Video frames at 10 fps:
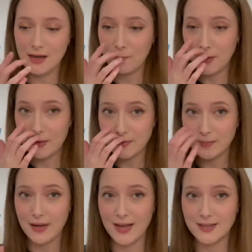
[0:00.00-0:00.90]
when there is a
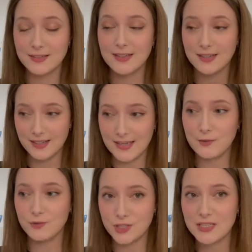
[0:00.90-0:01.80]
ban, it
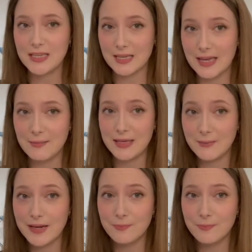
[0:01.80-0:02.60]
will just keep getting